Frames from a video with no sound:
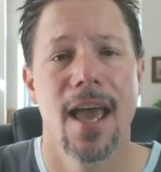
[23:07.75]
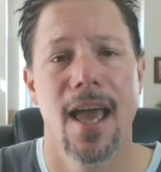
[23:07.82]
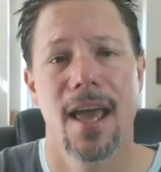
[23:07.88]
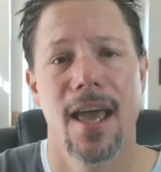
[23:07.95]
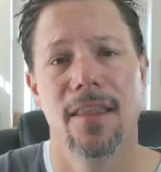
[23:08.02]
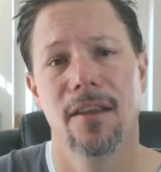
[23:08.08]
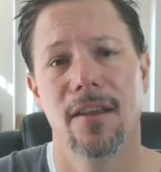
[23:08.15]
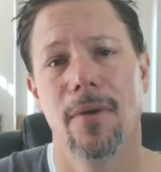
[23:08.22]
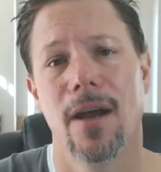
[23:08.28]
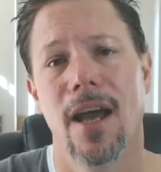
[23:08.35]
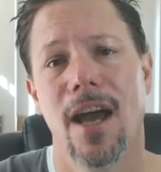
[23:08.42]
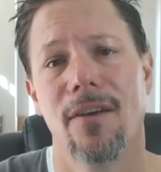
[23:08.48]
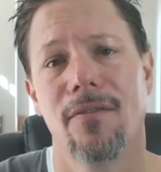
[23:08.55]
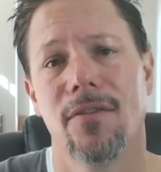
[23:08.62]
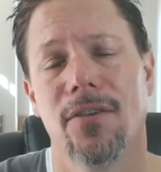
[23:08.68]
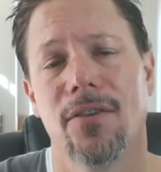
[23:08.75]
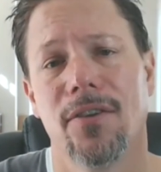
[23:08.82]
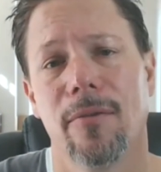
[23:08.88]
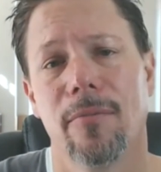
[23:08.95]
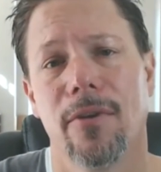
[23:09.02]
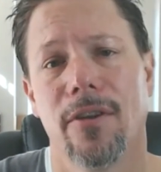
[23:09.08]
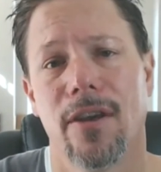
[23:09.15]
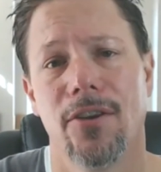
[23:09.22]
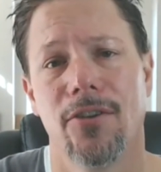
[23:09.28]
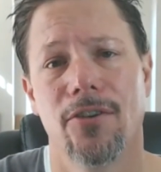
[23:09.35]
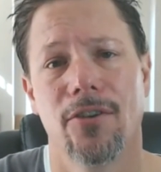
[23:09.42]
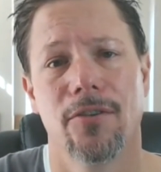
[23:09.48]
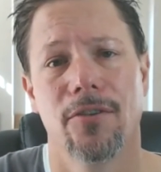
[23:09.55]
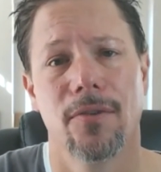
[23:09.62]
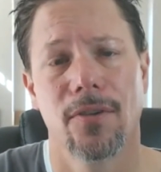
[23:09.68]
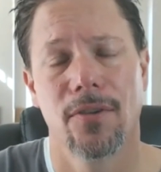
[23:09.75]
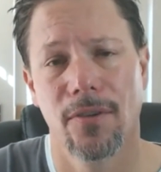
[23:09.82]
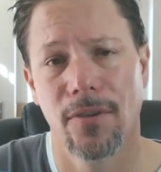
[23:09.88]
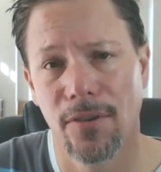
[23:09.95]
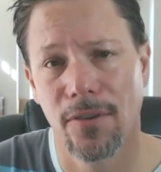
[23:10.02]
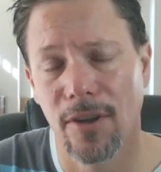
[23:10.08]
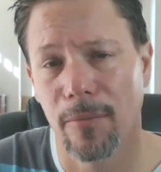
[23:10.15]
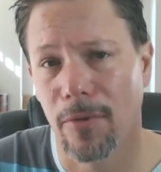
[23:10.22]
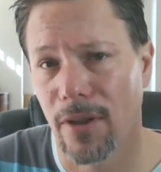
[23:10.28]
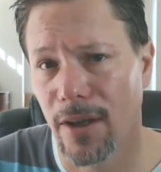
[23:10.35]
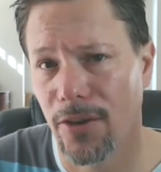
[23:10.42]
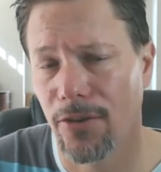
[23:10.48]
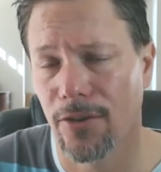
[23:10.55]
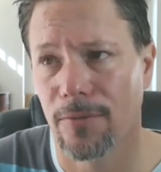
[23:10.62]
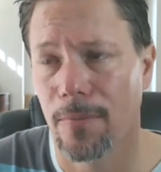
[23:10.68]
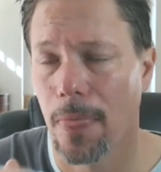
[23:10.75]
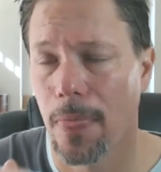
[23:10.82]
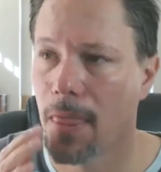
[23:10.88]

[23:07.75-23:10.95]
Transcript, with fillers: and then by having stimulation, stimulation,